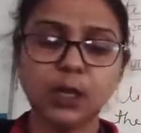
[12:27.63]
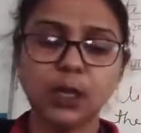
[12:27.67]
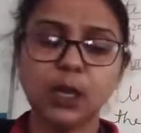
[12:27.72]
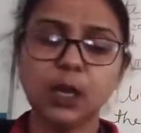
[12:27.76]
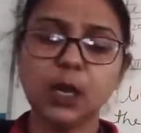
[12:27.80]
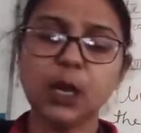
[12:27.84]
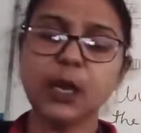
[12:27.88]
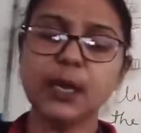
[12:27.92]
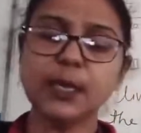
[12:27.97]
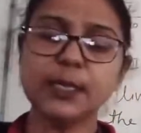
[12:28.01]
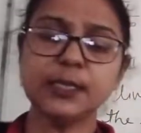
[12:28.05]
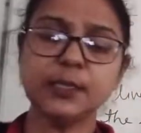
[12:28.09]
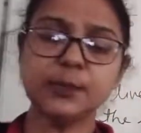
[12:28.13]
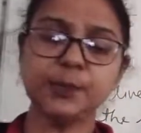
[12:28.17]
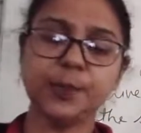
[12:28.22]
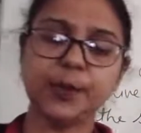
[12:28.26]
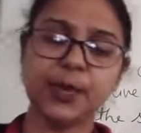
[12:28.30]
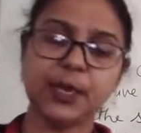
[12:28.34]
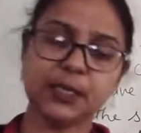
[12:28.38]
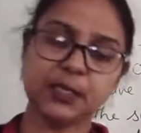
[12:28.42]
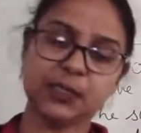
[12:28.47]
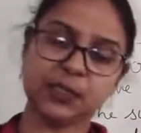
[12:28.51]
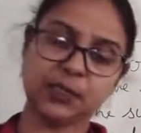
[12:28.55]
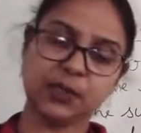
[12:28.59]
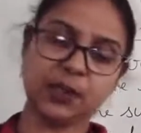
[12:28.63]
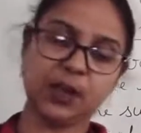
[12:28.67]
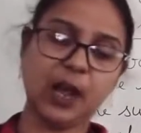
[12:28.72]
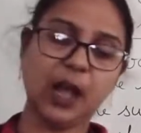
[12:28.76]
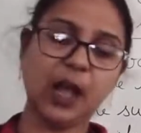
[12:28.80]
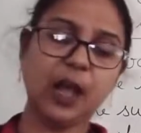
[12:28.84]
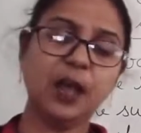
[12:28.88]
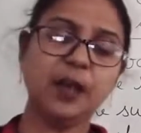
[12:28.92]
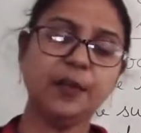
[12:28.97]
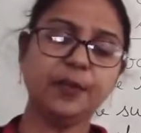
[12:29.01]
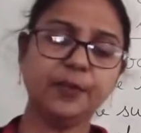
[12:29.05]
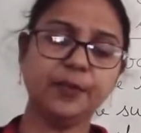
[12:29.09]
A
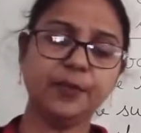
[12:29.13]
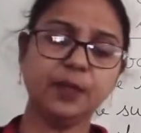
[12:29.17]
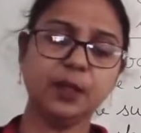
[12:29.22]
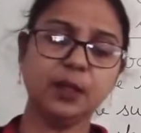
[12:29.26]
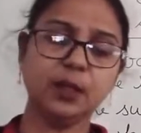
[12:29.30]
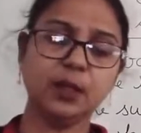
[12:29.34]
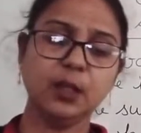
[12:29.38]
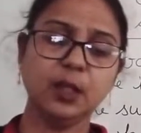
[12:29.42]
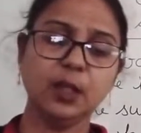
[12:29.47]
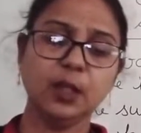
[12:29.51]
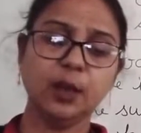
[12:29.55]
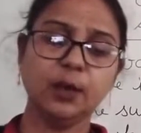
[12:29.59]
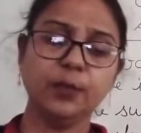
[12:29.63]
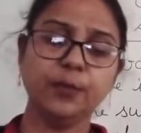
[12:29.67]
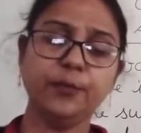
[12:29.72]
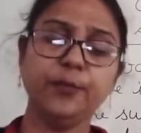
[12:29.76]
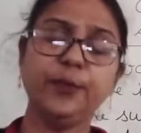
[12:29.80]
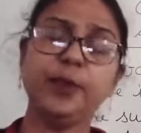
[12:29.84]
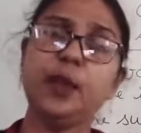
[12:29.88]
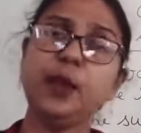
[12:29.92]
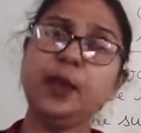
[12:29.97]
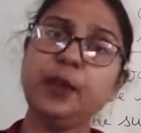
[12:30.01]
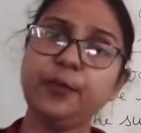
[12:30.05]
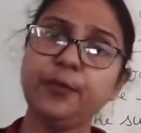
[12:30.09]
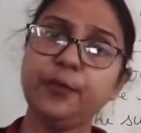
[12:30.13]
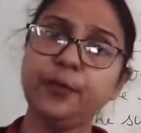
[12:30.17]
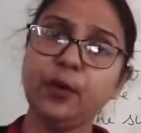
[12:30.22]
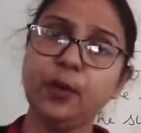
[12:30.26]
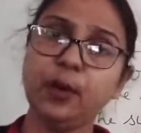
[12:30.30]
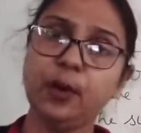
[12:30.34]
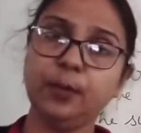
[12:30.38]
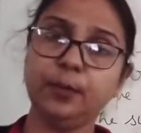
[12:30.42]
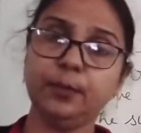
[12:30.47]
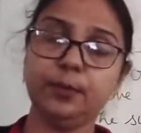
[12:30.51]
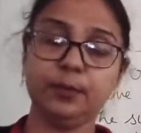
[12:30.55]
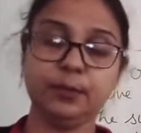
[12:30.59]
spacecraft? Where
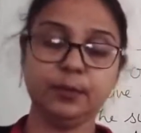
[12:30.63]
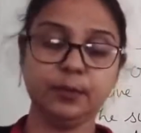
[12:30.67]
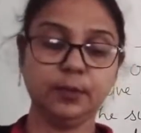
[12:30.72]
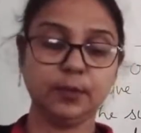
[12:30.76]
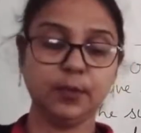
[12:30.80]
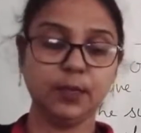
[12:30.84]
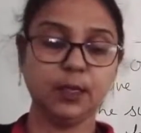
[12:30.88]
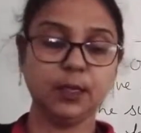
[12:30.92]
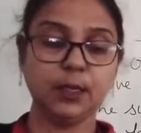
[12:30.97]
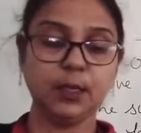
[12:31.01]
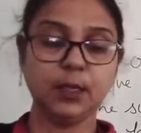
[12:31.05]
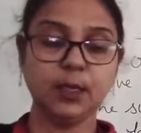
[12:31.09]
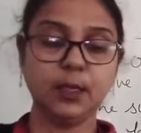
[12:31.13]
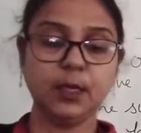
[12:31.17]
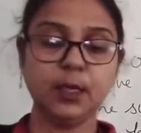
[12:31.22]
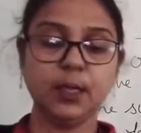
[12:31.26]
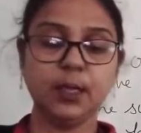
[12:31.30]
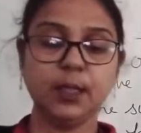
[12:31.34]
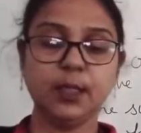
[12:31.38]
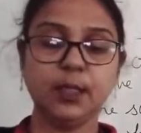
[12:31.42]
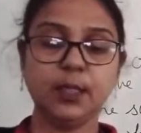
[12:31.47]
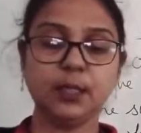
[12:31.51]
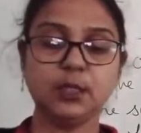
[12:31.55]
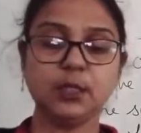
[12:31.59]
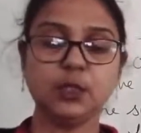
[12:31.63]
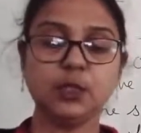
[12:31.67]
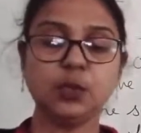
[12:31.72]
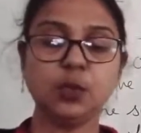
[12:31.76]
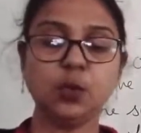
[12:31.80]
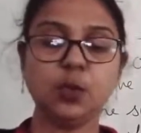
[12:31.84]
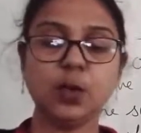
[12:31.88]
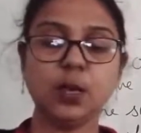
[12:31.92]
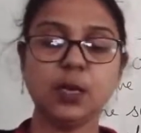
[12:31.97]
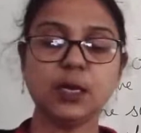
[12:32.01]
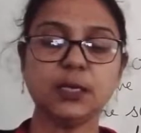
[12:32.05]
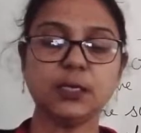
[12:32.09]
from? The
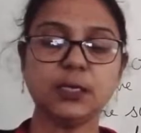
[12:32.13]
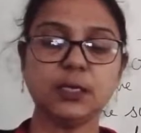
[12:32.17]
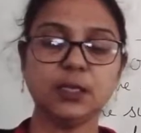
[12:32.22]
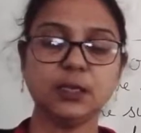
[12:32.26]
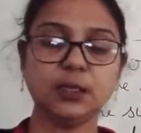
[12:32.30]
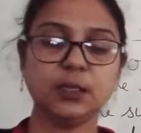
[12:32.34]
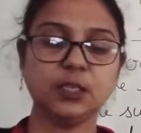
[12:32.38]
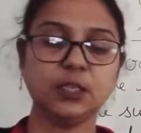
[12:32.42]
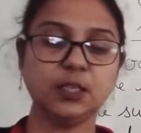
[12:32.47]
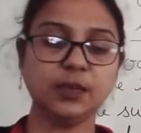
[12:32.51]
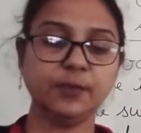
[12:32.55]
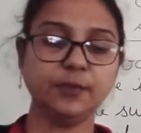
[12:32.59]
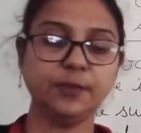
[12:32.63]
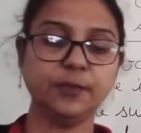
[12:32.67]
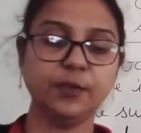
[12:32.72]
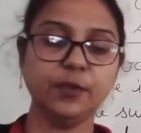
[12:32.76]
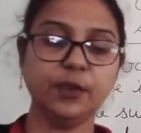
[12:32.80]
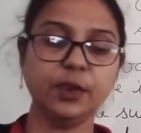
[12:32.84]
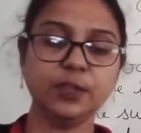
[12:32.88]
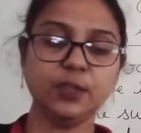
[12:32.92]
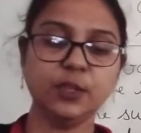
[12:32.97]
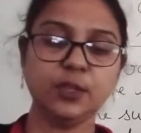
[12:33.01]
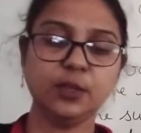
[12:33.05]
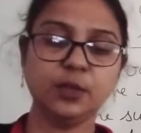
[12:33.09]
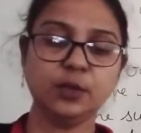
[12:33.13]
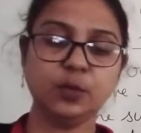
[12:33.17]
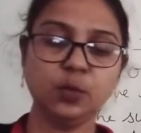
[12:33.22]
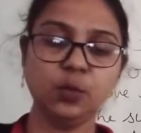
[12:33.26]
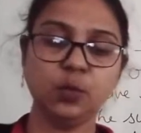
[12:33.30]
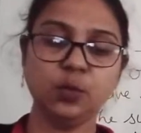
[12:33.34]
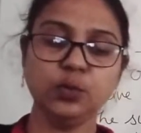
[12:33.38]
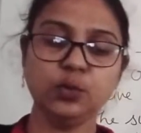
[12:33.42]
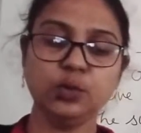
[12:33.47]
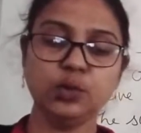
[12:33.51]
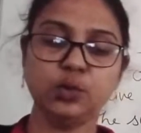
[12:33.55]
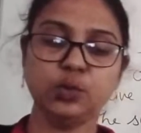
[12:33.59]
solar system wasn't
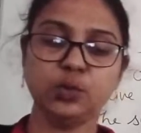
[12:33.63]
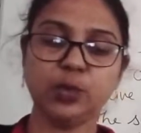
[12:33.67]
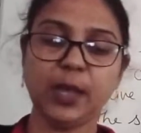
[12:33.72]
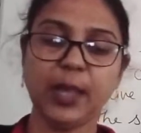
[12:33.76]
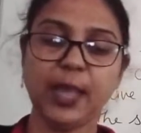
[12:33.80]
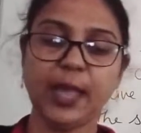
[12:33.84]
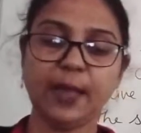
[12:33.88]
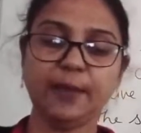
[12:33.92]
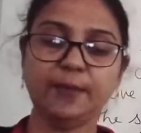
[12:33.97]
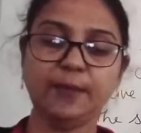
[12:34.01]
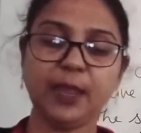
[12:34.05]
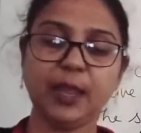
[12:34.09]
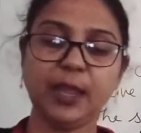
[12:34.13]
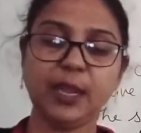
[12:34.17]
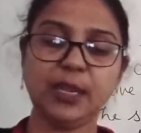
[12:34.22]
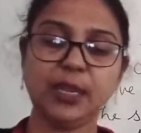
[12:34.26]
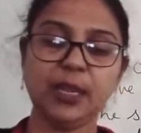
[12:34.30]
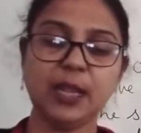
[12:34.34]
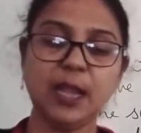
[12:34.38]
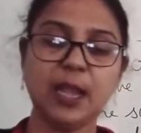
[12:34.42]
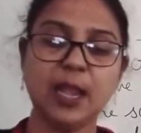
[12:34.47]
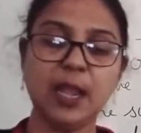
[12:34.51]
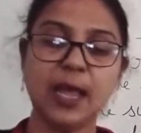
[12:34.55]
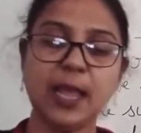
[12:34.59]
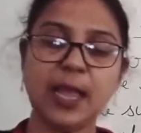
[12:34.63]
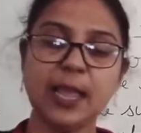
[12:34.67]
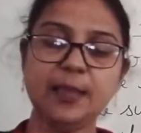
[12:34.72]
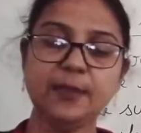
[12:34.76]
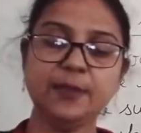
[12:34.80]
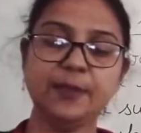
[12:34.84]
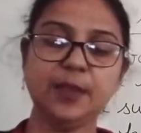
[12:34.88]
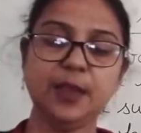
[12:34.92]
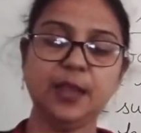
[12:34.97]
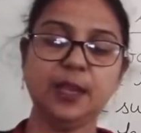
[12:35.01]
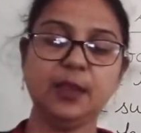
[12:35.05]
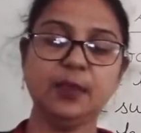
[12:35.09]
known to have any
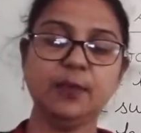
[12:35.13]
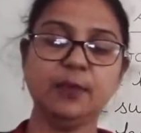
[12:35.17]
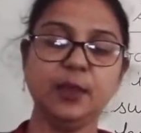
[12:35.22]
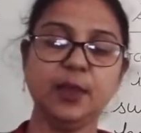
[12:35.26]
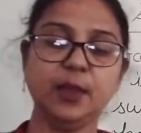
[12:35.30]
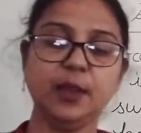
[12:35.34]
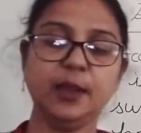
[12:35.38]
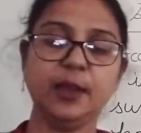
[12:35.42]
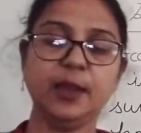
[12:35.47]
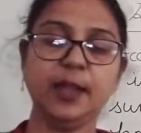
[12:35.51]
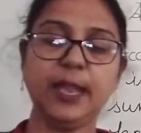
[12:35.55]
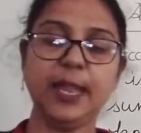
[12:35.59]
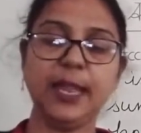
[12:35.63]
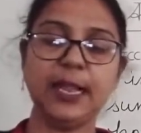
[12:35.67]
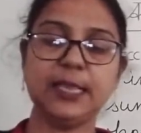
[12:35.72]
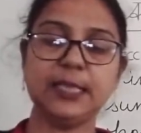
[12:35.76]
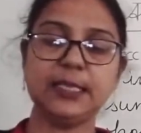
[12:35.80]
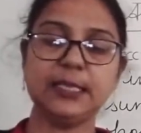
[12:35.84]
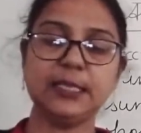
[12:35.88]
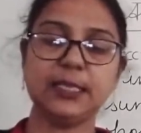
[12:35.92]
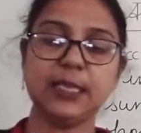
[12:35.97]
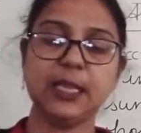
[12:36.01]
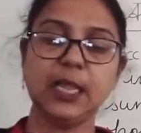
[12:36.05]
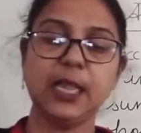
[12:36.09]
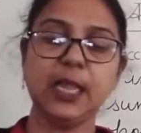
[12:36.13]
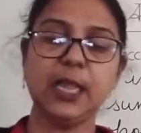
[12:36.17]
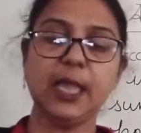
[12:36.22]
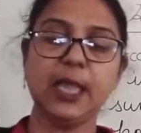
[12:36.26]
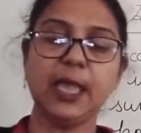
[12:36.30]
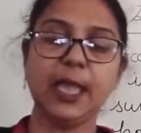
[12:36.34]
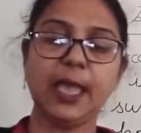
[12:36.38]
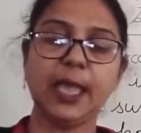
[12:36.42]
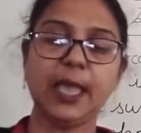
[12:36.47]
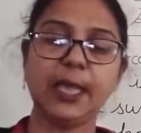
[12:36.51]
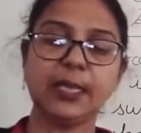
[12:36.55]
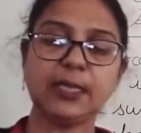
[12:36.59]
life anywhere else
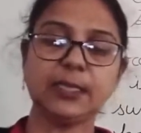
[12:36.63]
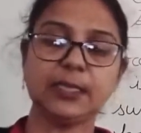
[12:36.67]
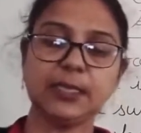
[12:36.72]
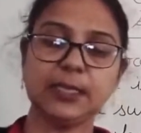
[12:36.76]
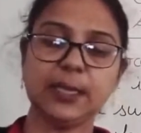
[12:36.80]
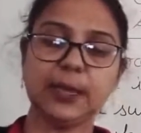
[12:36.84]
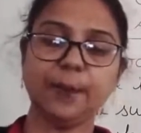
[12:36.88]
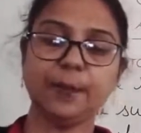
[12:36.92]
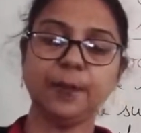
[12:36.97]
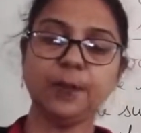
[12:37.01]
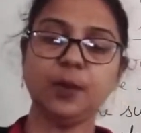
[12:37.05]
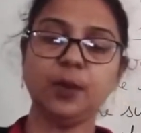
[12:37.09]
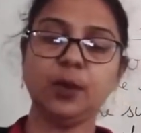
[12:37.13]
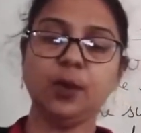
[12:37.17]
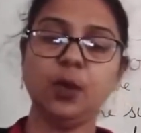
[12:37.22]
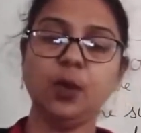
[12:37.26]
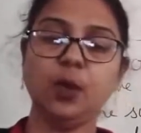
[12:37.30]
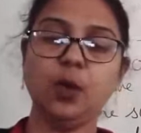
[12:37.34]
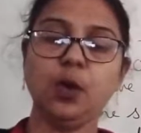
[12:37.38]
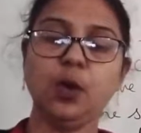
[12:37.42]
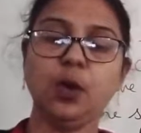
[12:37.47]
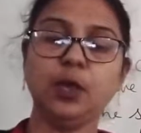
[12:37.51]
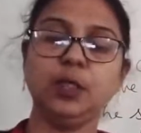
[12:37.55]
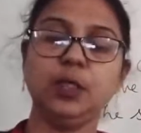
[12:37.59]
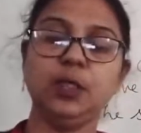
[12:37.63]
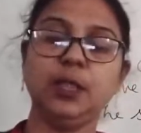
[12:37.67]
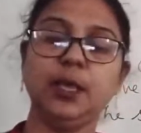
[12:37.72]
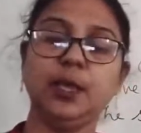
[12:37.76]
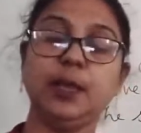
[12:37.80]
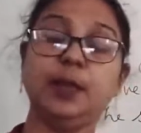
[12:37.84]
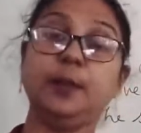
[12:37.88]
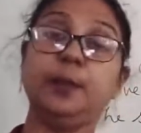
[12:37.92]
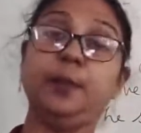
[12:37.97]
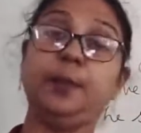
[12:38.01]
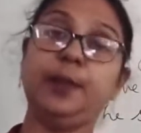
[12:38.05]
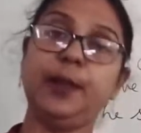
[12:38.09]
except on
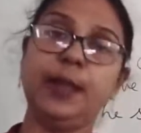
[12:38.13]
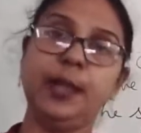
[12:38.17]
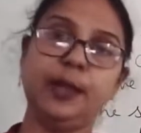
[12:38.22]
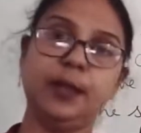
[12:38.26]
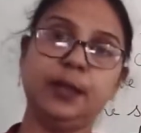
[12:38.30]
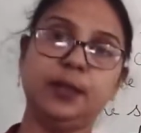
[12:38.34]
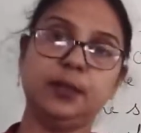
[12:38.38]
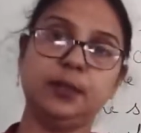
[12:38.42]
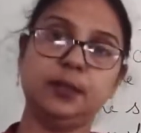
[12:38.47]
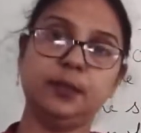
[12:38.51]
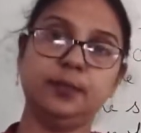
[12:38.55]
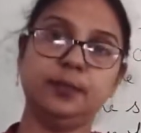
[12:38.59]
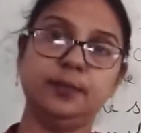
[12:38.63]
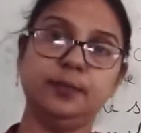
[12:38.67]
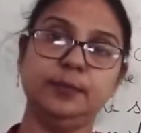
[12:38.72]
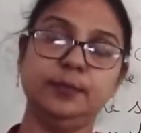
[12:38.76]
their planet.